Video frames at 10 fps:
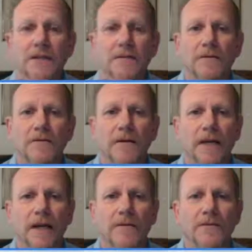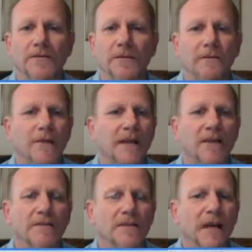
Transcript: What kind of feedback have you